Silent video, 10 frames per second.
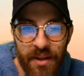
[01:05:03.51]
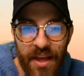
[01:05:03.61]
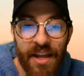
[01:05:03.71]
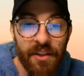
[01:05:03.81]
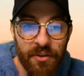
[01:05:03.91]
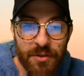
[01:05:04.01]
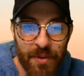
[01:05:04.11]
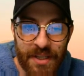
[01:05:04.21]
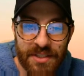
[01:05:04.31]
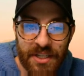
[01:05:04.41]
And are those
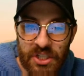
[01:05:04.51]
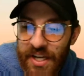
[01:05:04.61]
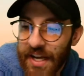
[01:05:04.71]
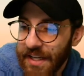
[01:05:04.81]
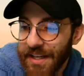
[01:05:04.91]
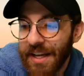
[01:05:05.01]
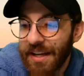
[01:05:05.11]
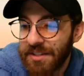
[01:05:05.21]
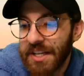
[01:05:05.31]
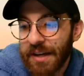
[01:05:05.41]
pins on your jacket? I
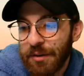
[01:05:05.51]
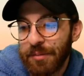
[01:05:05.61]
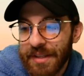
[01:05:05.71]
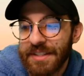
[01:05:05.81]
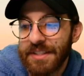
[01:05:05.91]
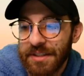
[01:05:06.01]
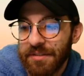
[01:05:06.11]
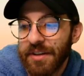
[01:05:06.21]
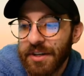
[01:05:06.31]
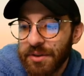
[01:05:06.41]
have a jacket with pins too.
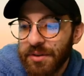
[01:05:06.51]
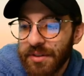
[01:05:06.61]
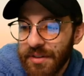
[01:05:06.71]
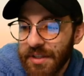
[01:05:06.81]
Very cool.